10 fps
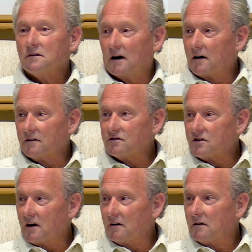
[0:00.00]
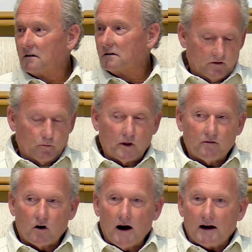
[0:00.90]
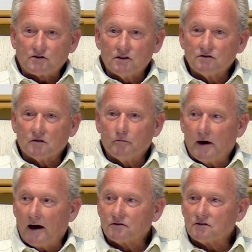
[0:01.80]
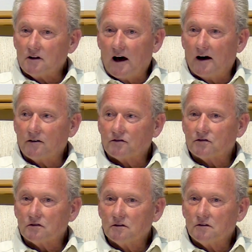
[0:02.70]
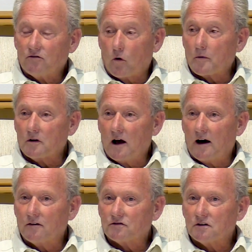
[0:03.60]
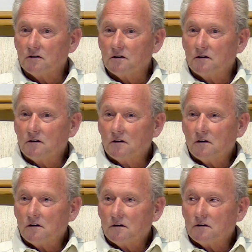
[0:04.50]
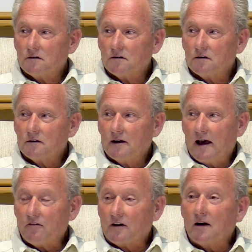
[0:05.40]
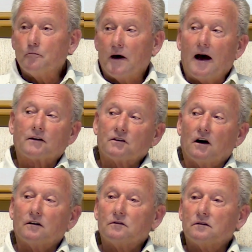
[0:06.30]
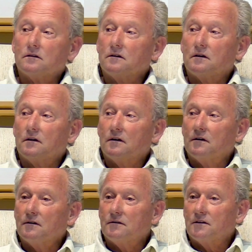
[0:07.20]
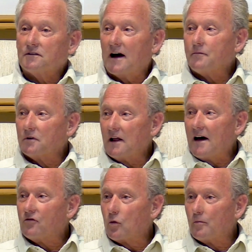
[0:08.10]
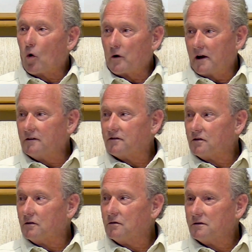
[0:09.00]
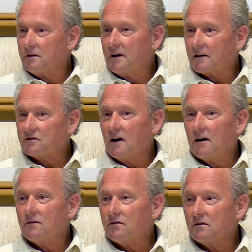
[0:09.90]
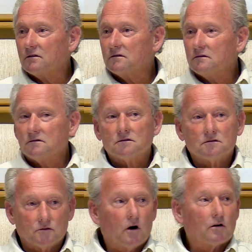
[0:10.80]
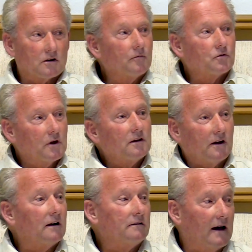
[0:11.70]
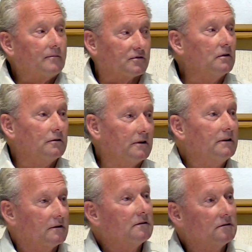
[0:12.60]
not on sin. To believe our actions in past lives, former lives, have an impact on the type of life we're born into, the next life. We all come from, yeah, absolutely.